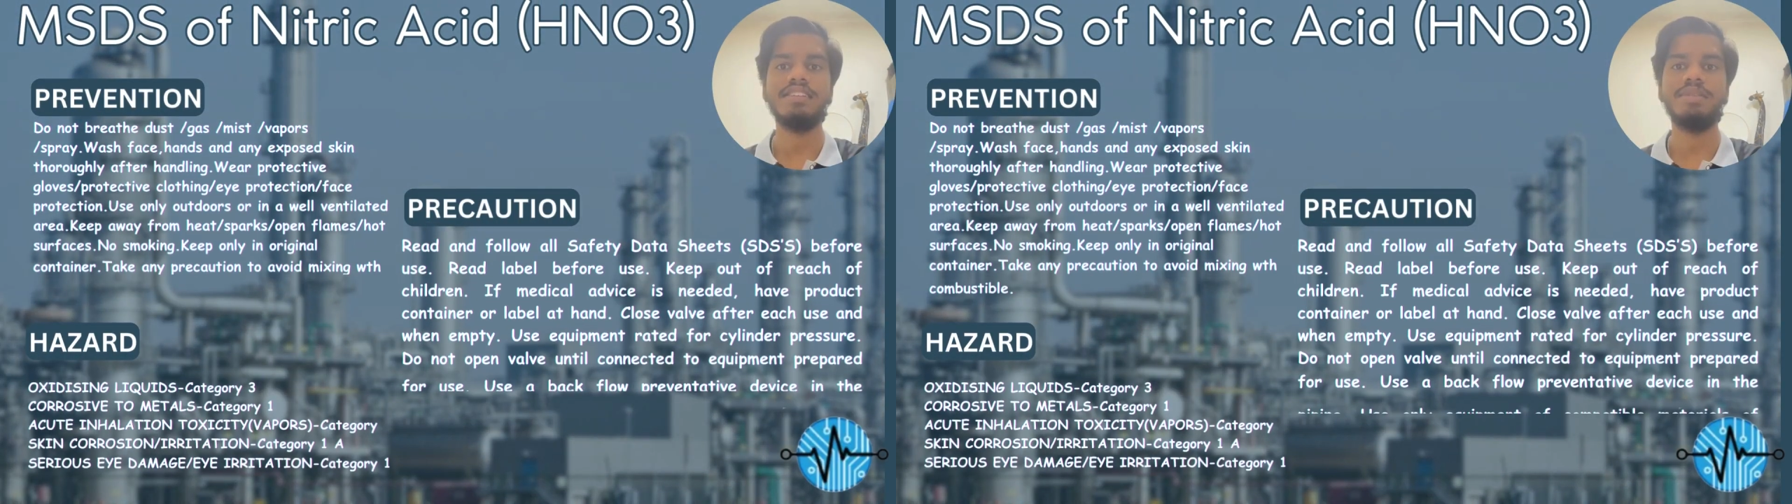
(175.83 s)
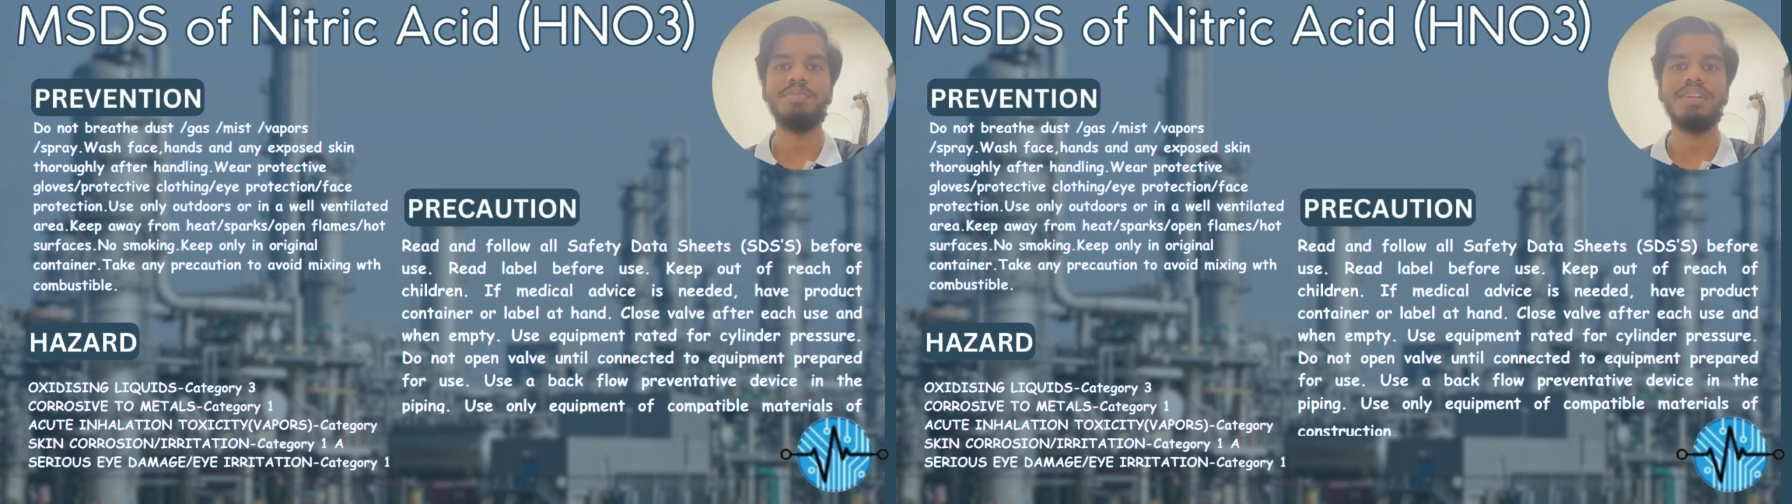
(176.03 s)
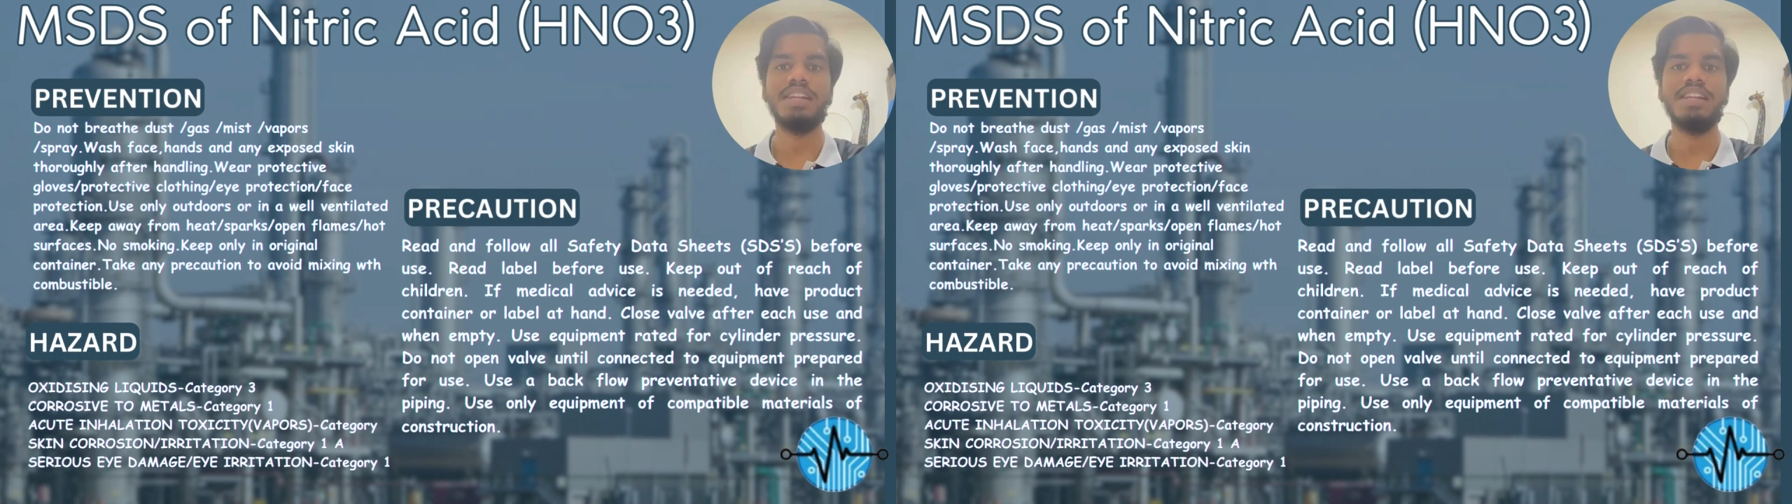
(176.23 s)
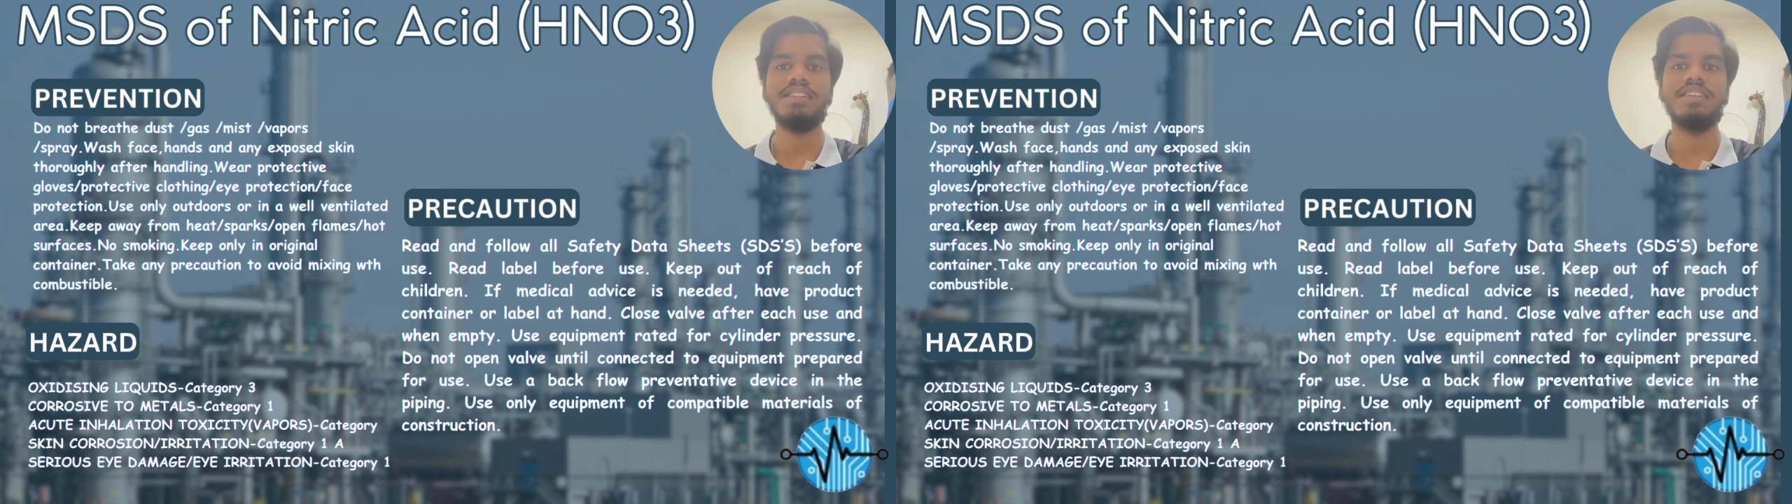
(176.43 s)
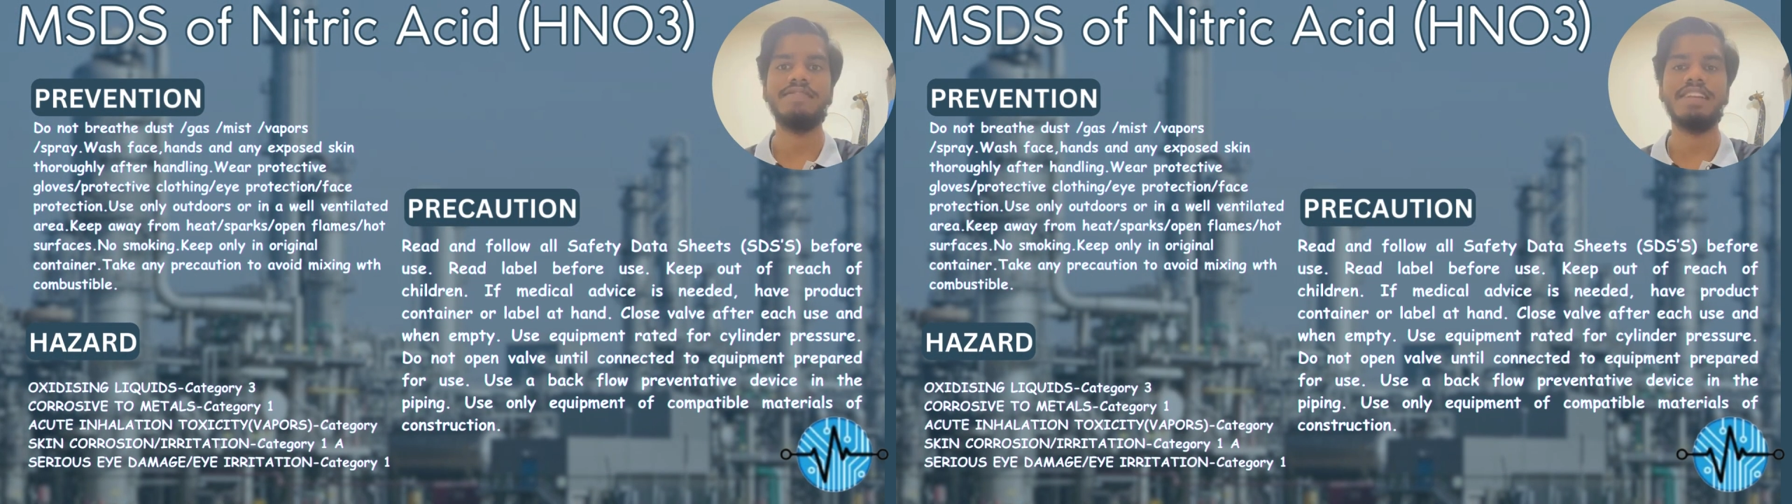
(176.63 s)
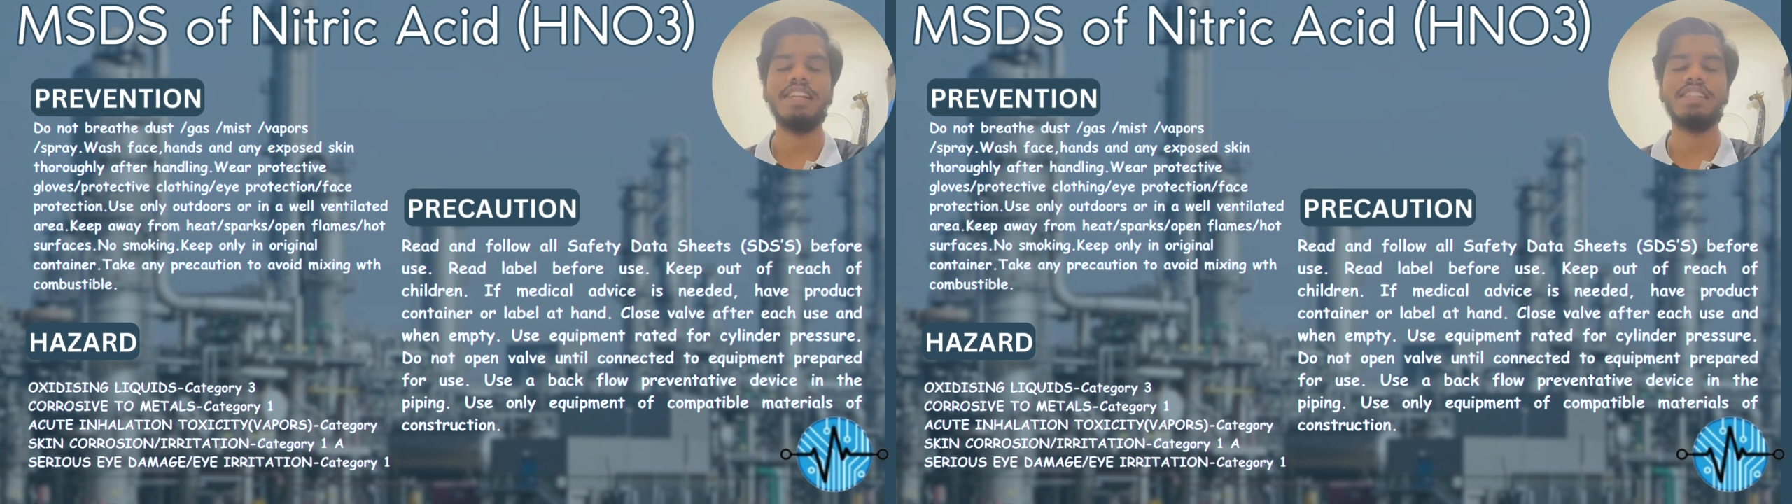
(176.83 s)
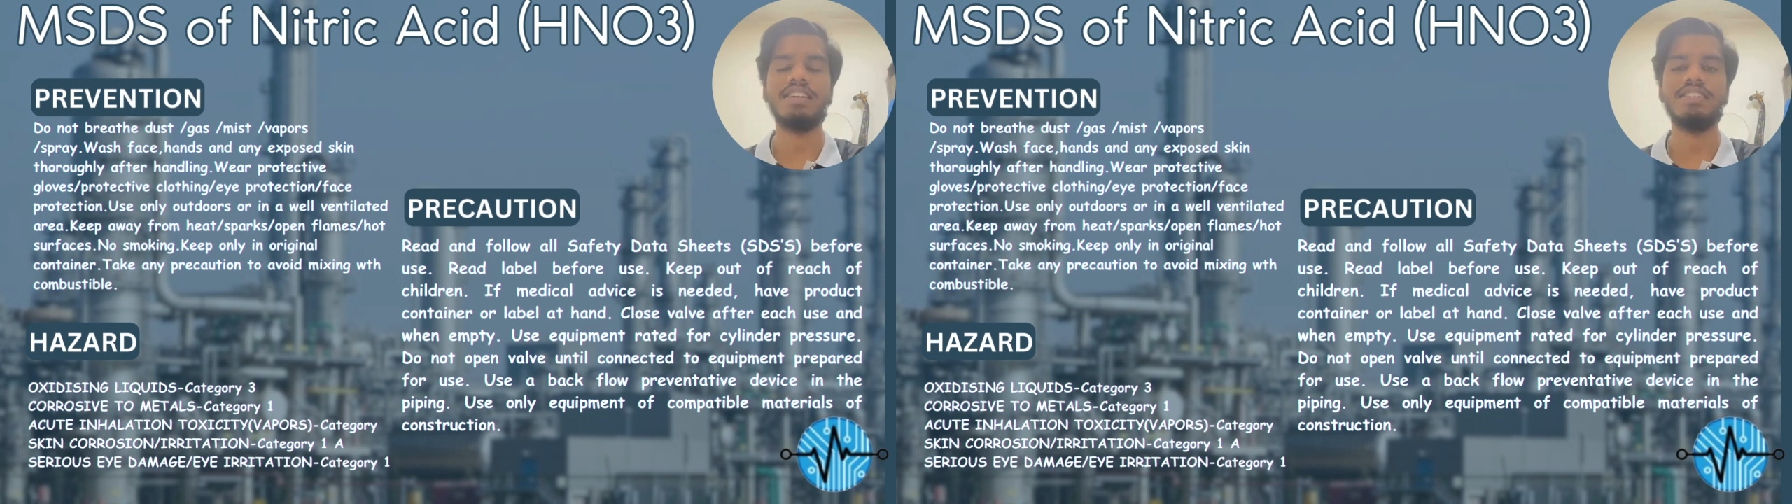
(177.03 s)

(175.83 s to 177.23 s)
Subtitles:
the material safety data